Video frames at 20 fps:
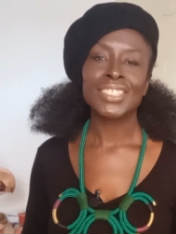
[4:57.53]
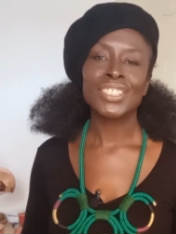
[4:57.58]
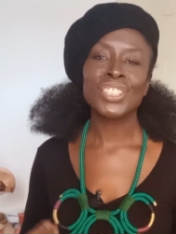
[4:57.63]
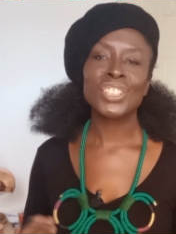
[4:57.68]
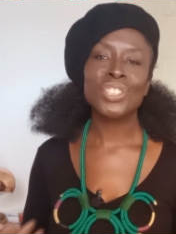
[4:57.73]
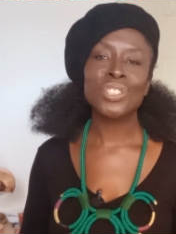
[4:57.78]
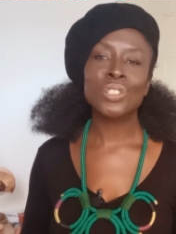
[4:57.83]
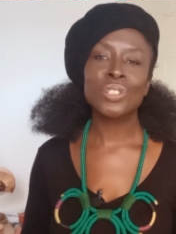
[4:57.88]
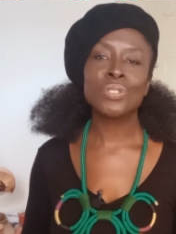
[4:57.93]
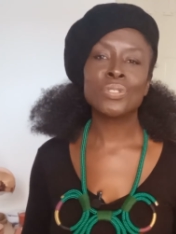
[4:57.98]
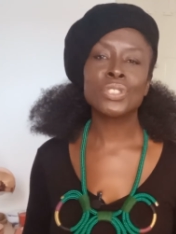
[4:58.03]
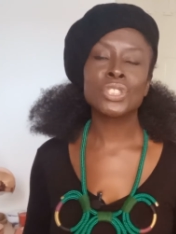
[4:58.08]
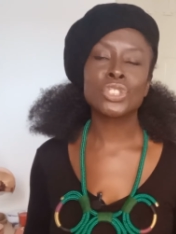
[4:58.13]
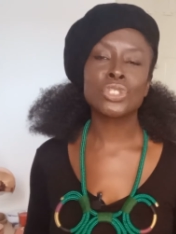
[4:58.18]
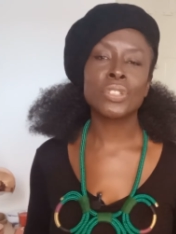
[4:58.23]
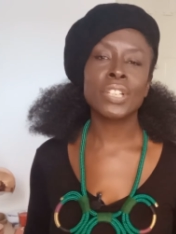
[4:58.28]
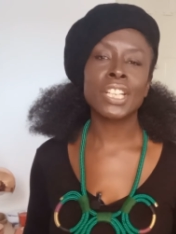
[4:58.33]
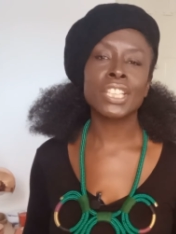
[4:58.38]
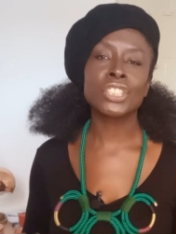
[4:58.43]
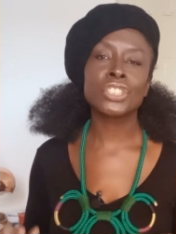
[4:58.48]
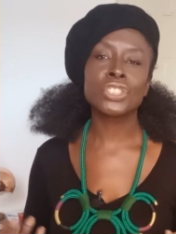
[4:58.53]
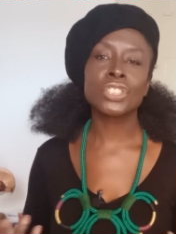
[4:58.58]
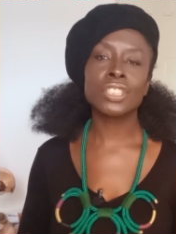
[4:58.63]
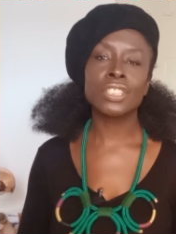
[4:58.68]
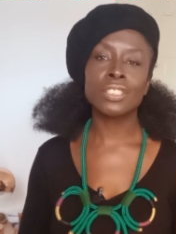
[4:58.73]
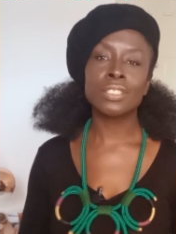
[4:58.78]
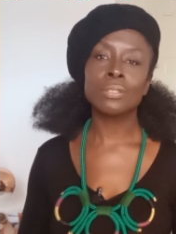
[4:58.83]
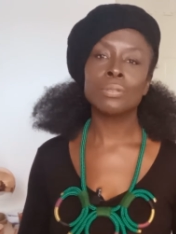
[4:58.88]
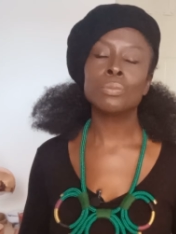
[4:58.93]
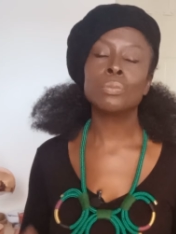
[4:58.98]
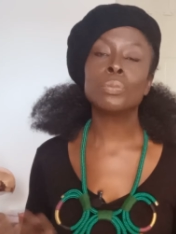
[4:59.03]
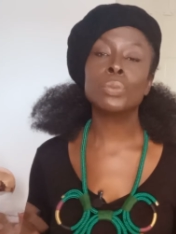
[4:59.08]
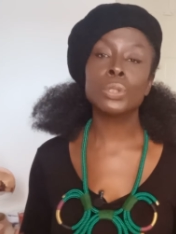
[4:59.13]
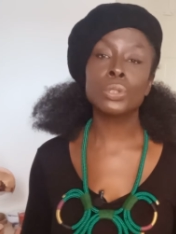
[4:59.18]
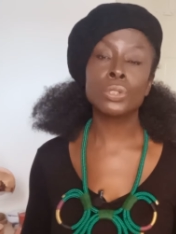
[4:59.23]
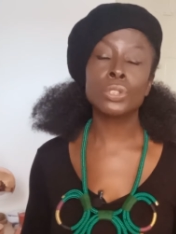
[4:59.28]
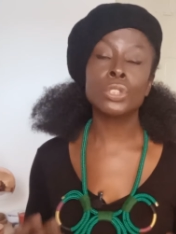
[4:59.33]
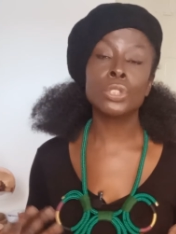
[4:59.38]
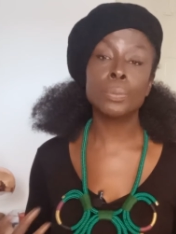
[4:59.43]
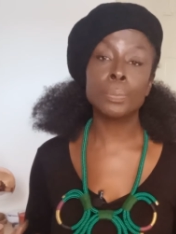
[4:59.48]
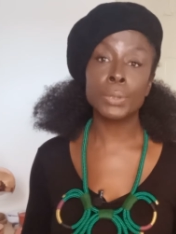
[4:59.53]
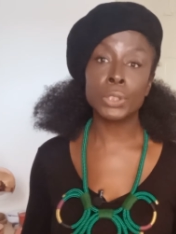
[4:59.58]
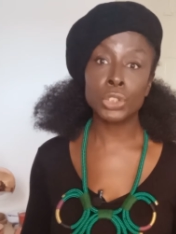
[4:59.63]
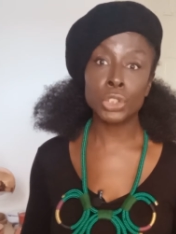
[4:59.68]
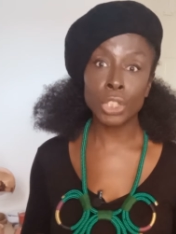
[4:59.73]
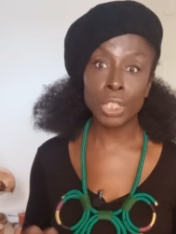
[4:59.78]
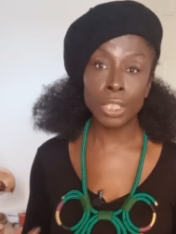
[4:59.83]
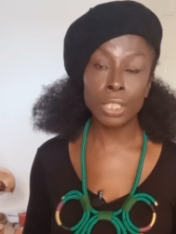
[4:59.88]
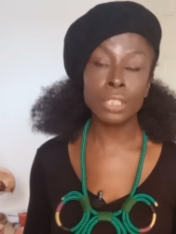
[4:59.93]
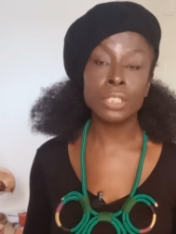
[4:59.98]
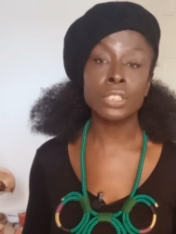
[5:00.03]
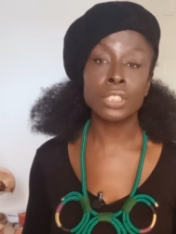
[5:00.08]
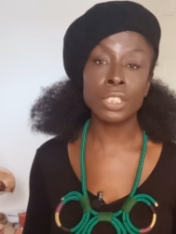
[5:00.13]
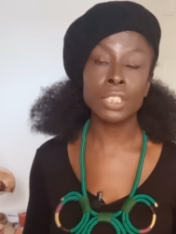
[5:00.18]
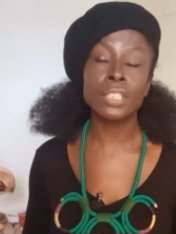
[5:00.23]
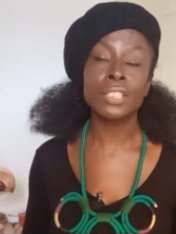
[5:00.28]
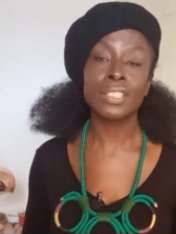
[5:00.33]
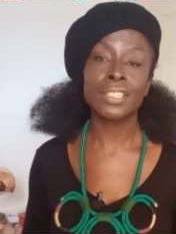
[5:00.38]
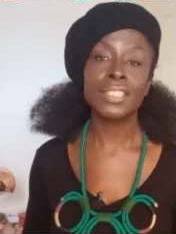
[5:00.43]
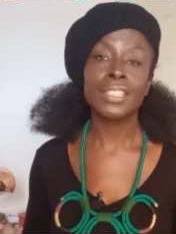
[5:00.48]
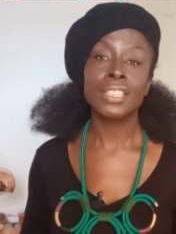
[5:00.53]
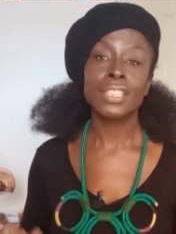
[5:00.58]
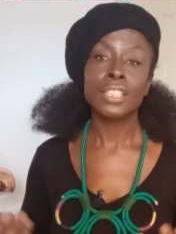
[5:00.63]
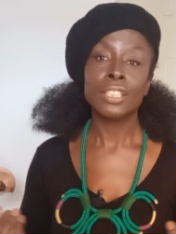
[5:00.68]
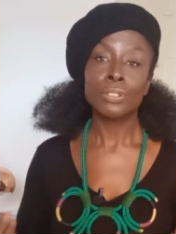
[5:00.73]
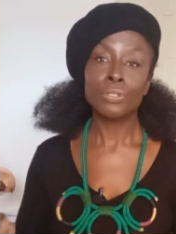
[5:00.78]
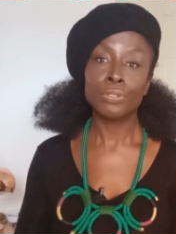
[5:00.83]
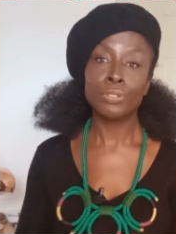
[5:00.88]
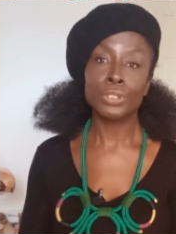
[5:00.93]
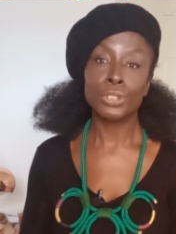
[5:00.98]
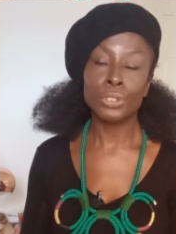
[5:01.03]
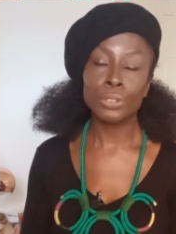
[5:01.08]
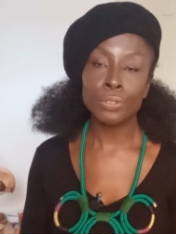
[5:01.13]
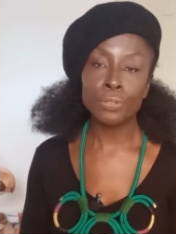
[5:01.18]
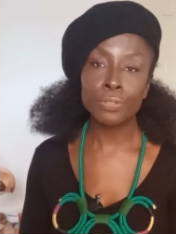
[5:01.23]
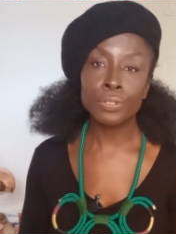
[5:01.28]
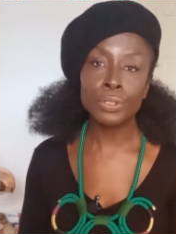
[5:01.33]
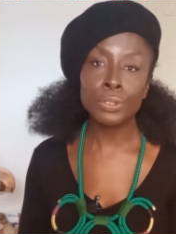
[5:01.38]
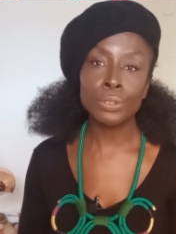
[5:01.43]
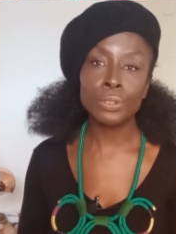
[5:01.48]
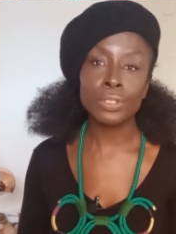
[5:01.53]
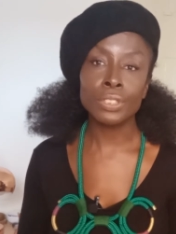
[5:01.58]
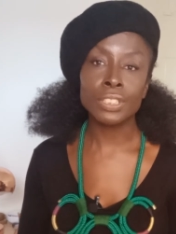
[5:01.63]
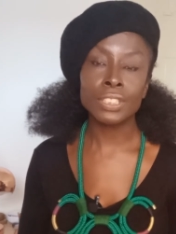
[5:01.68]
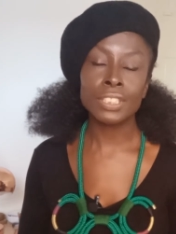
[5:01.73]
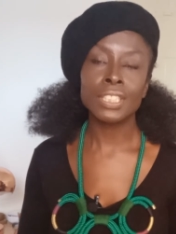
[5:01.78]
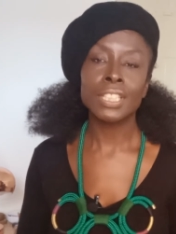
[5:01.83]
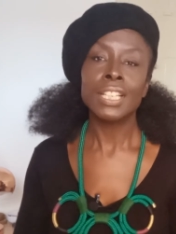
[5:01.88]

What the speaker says: the law of attraction will supercharge it through your thoughts,